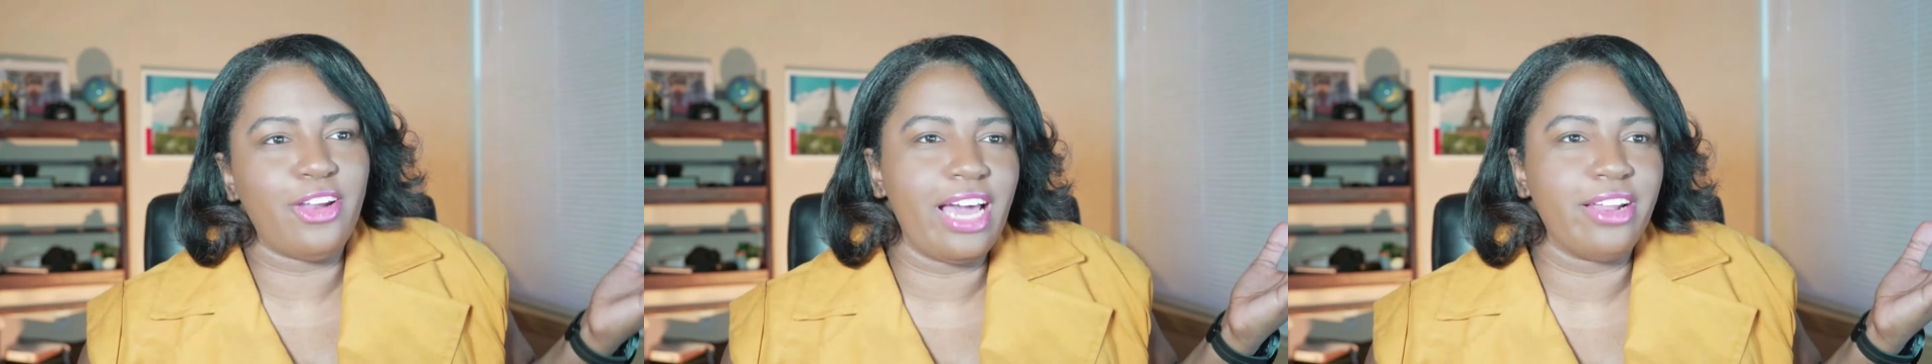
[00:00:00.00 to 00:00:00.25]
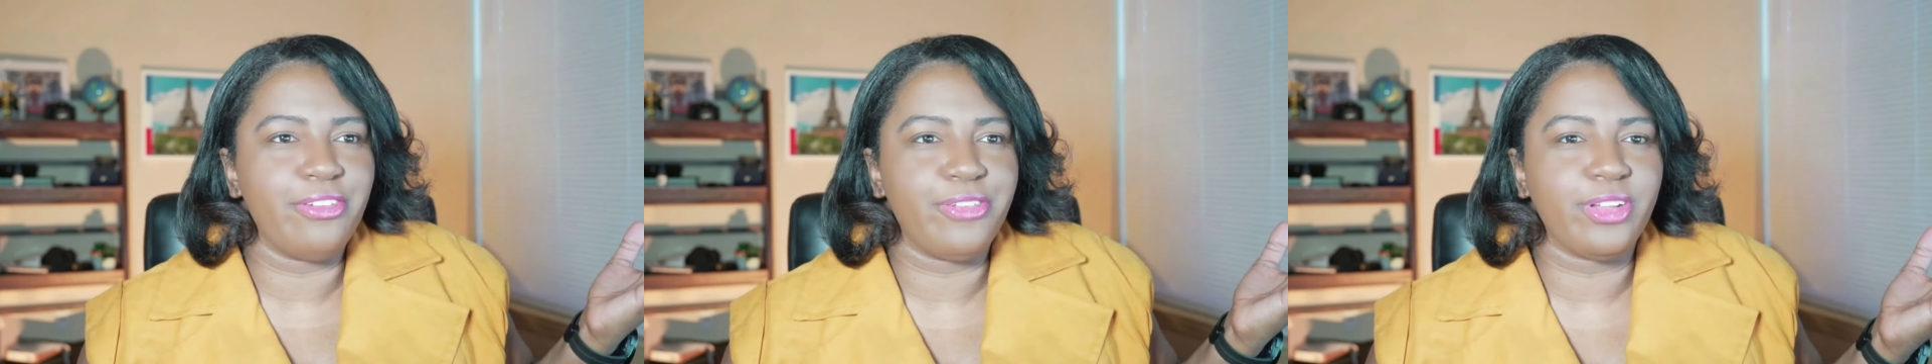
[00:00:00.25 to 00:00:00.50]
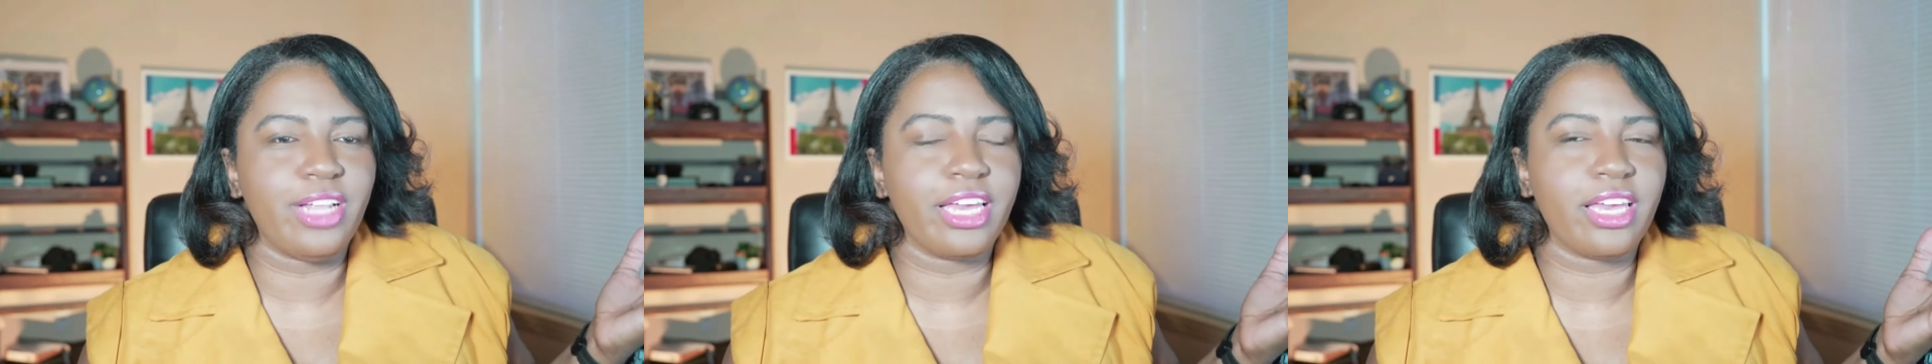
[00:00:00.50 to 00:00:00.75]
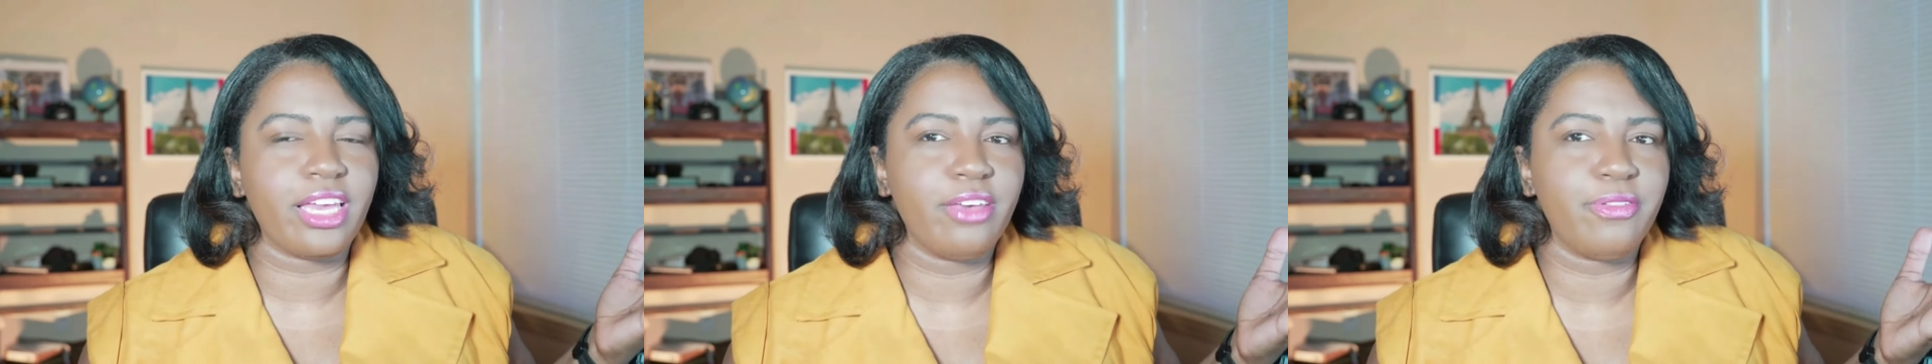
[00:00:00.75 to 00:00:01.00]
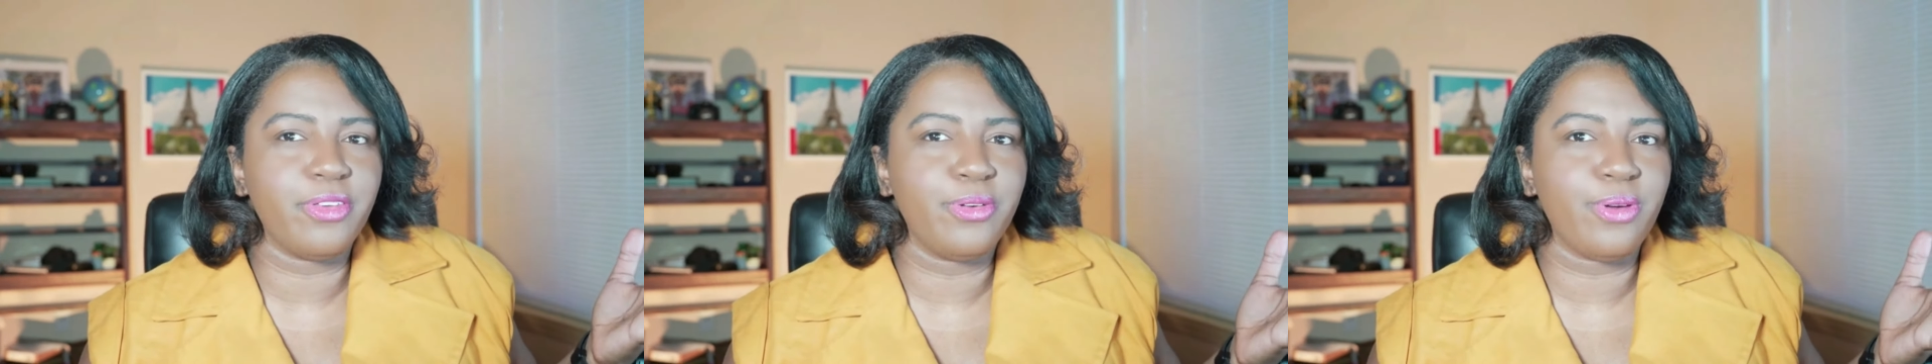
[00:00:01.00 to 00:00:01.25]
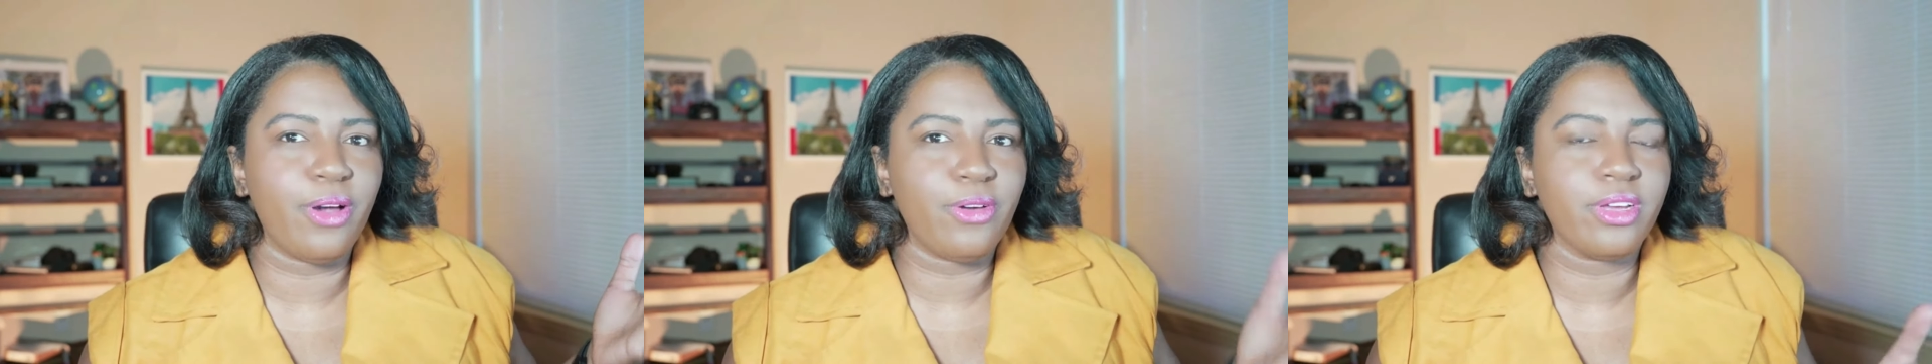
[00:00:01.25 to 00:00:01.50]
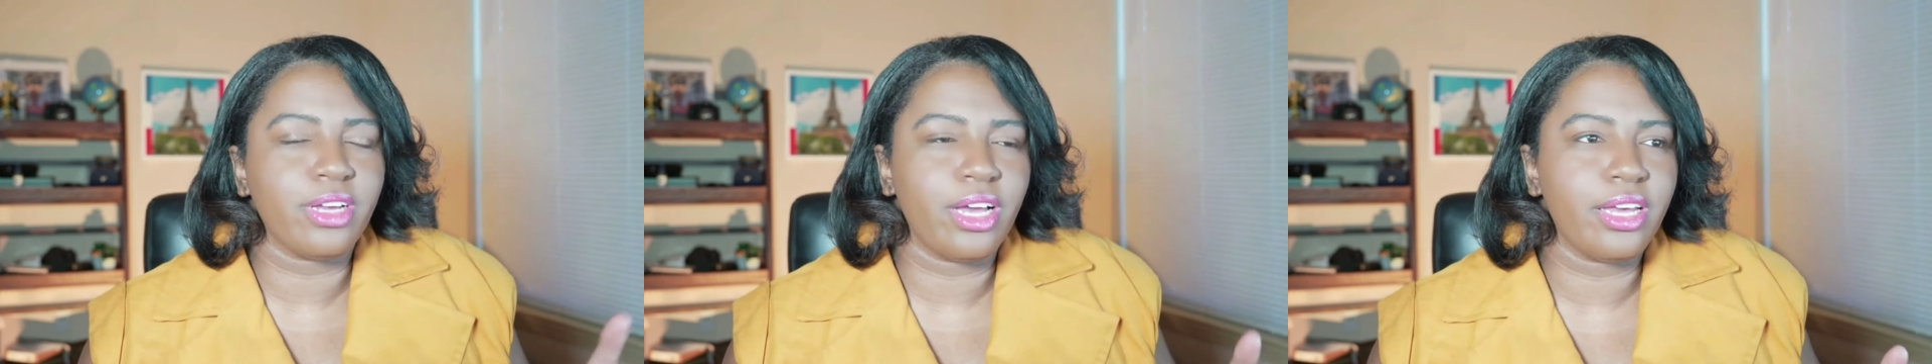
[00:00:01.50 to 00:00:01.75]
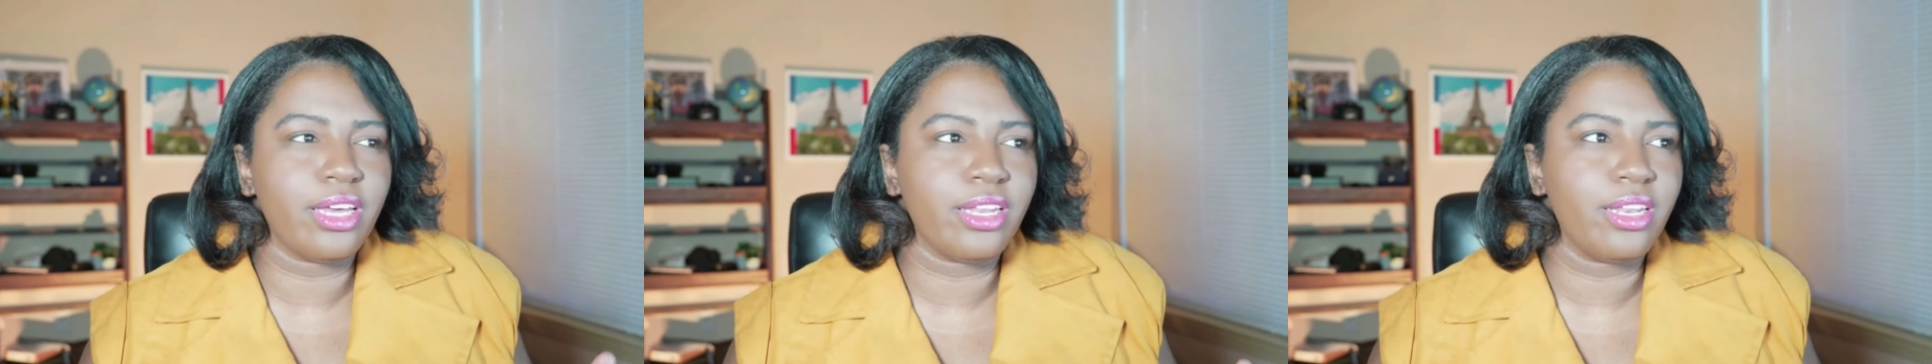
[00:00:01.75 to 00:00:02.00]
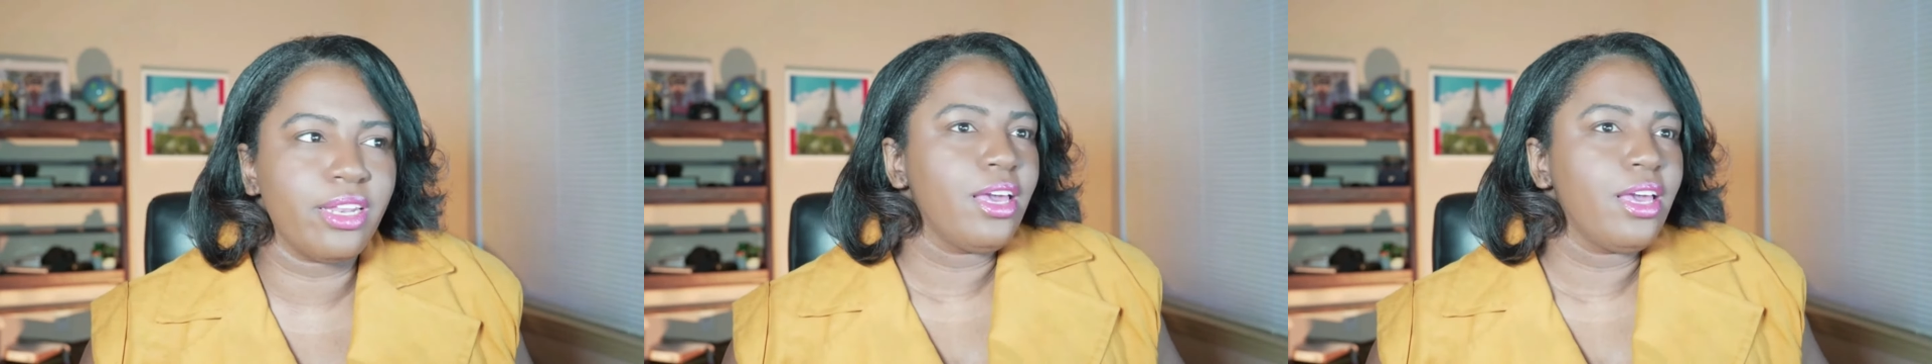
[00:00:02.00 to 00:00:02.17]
feel like if you own a gun,